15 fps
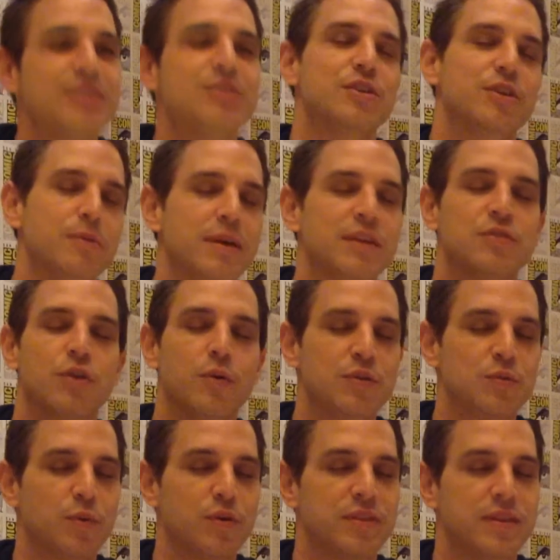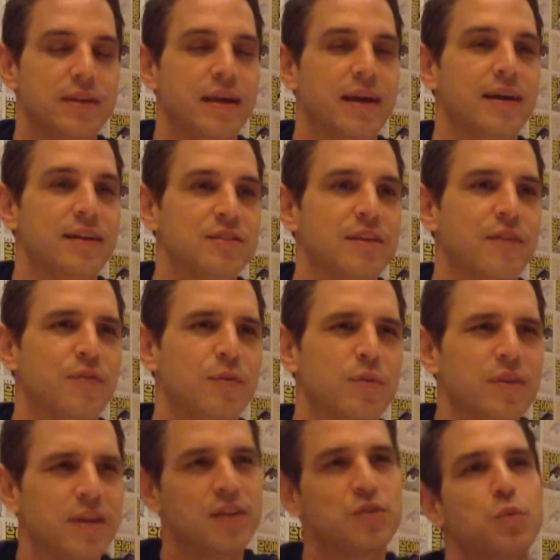It's always worth it. Yeah, it's definitely
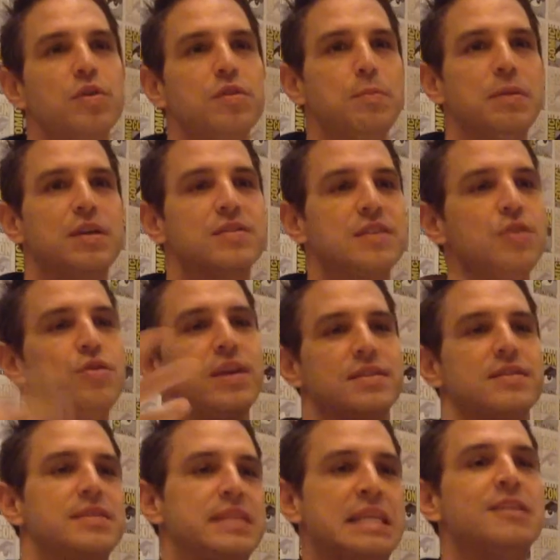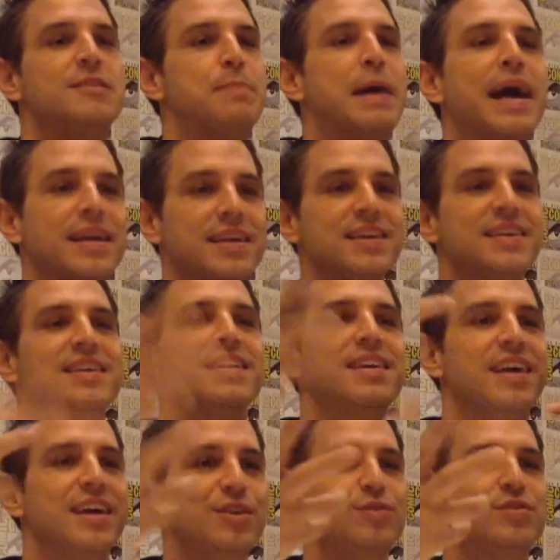worth it. It's worth it because then you get the scenes back
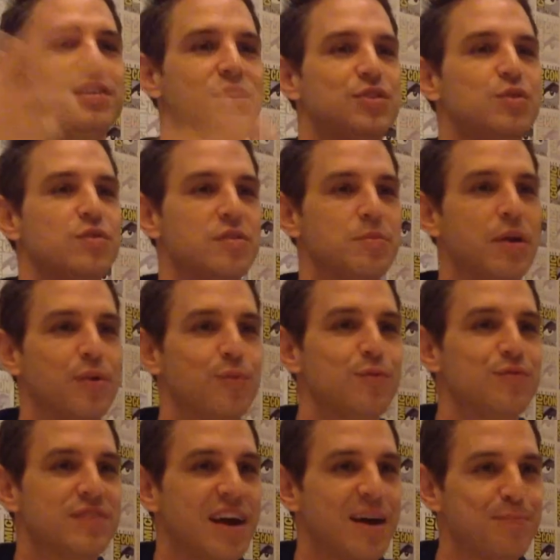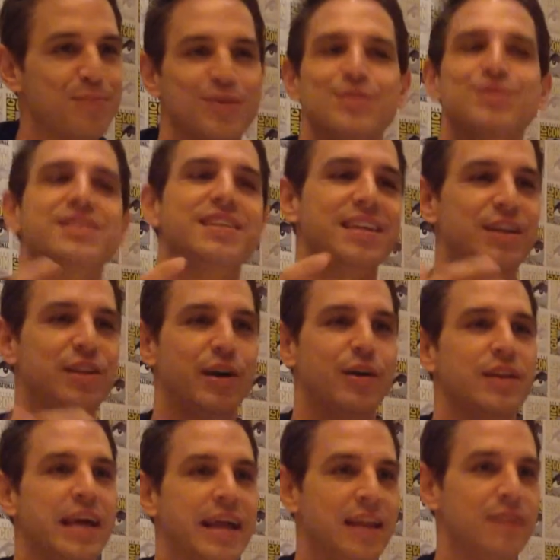and you see the two of them on a rooftop, or you see, you
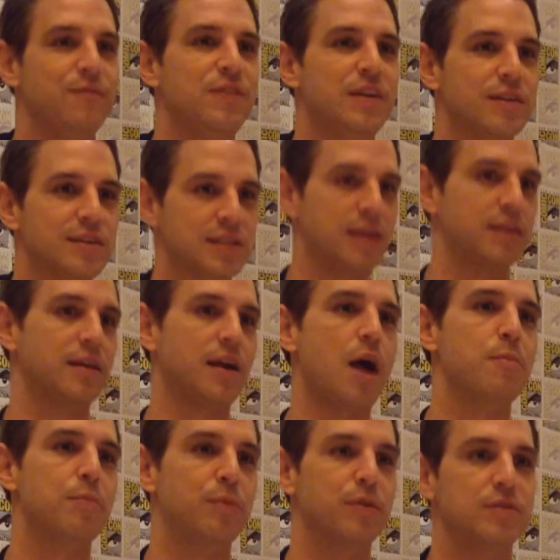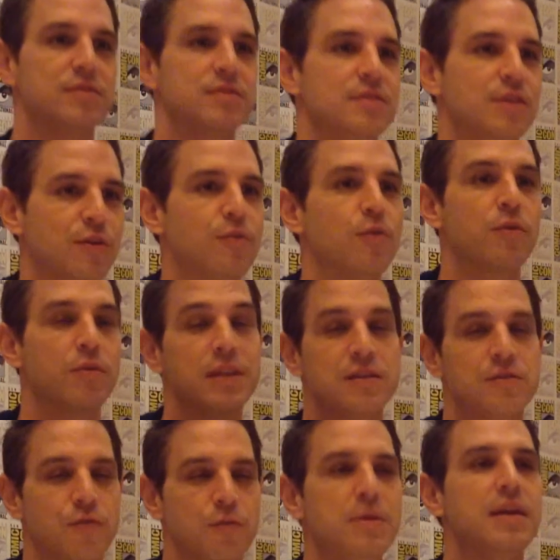know, and it feels like the comic books, you know, or at
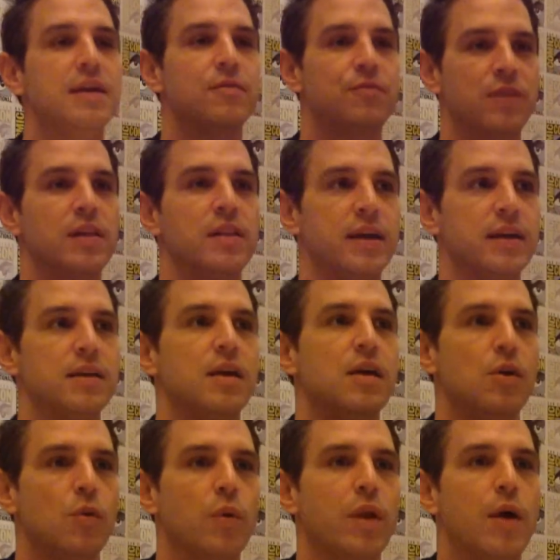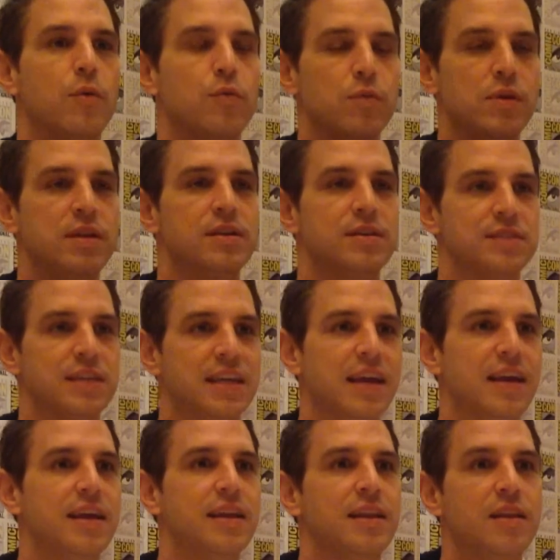least for me, it felt like when I would read it as a
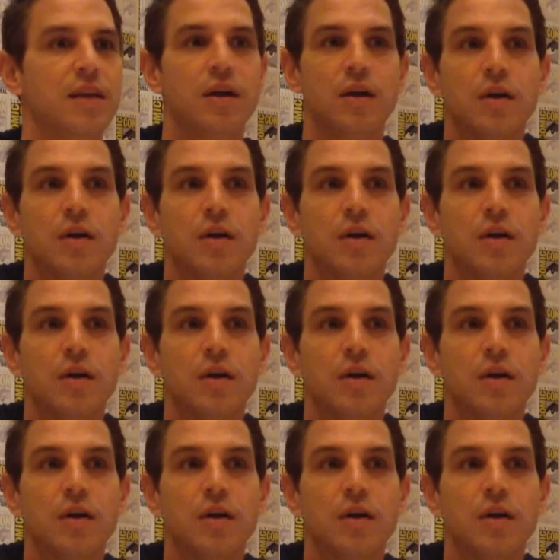kid and,